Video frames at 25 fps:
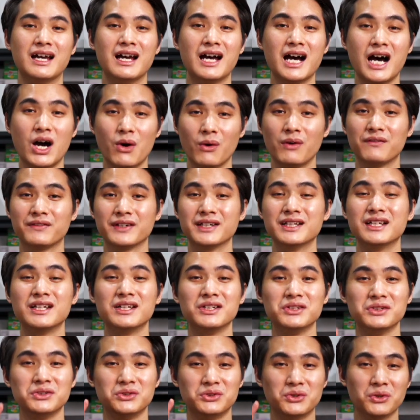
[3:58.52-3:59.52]
However,
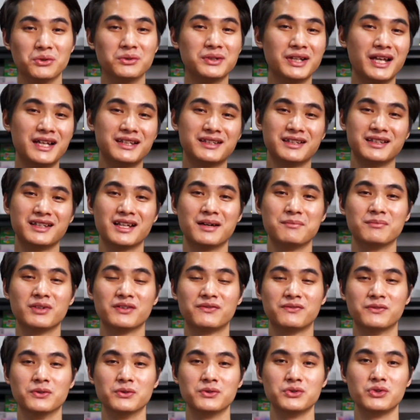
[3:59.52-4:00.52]
don't let the number
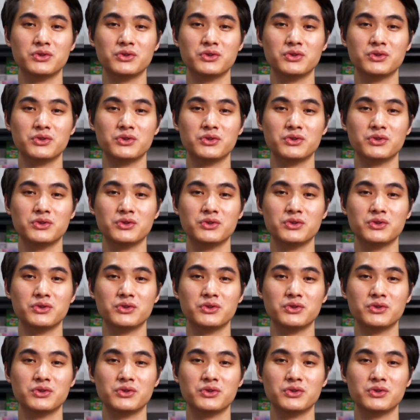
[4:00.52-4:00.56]
fool